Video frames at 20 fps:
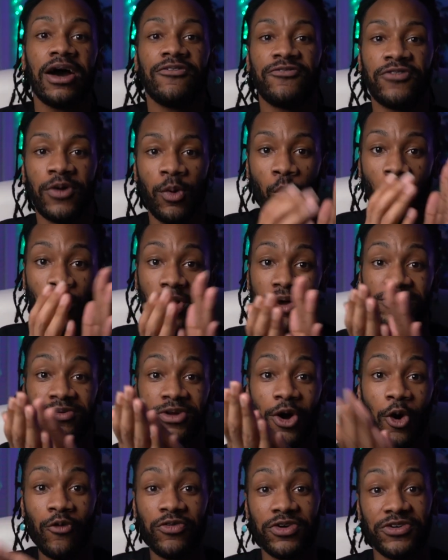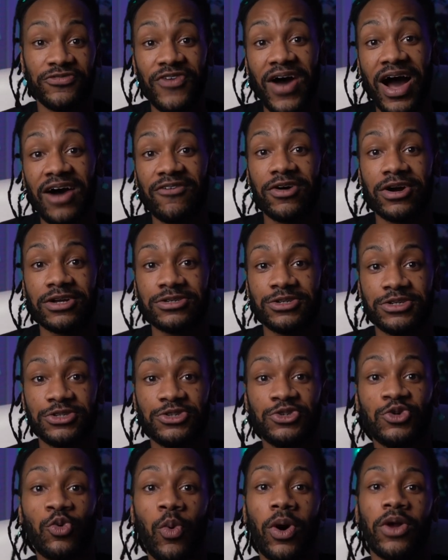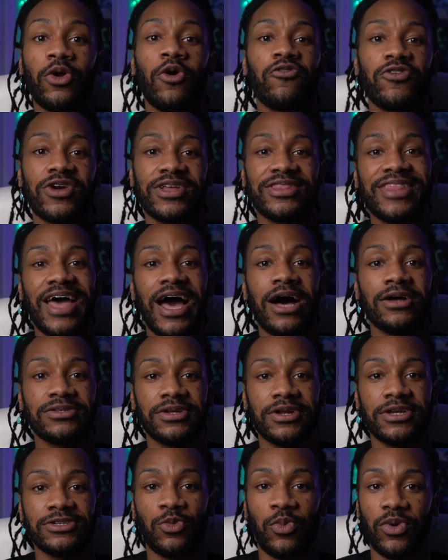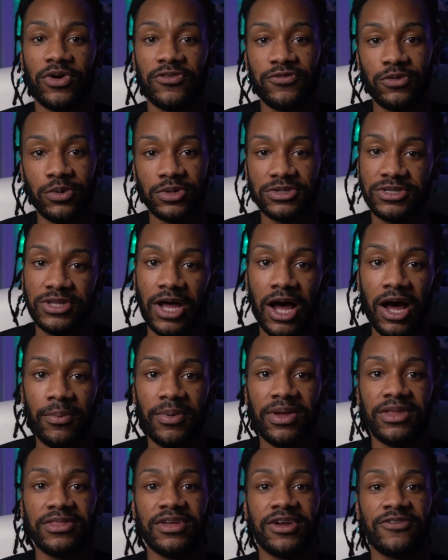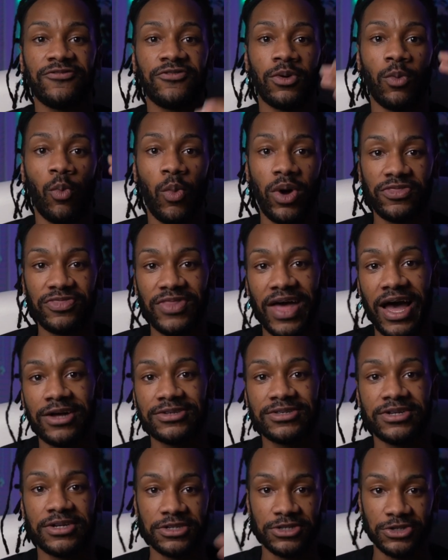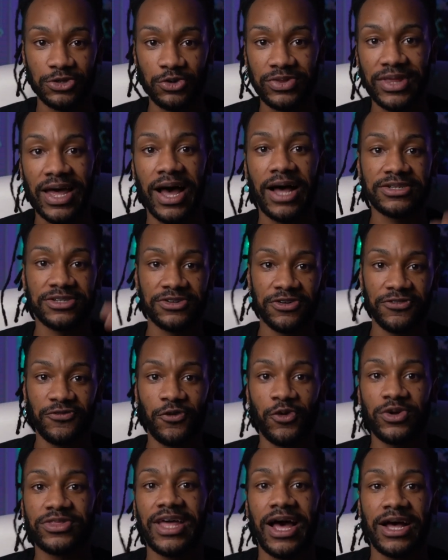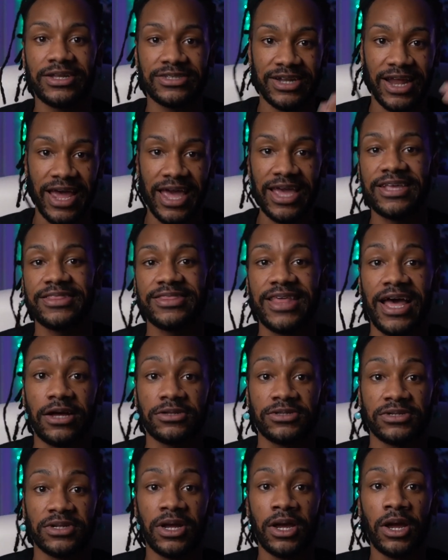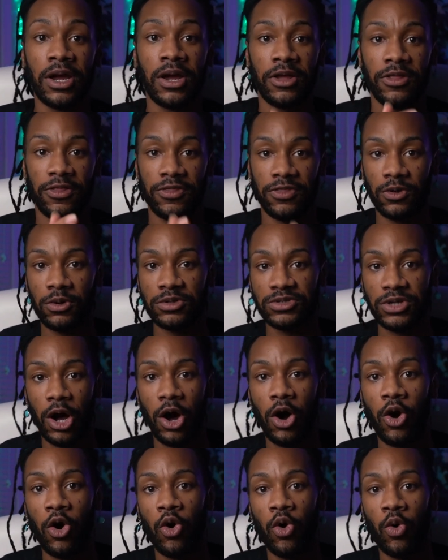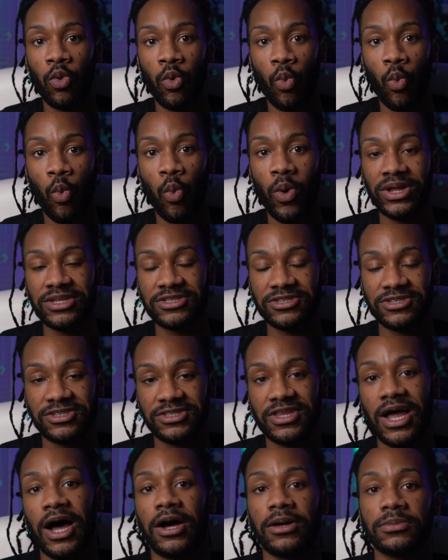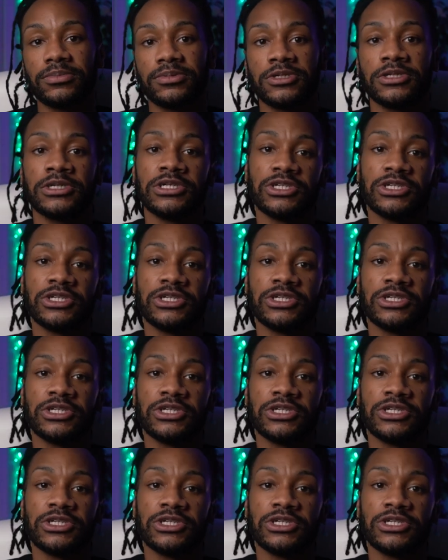From 1/500 to 1/1000 is one full stop. And then from 1000 to 2000 to 4000 to 8000, those are all one stops.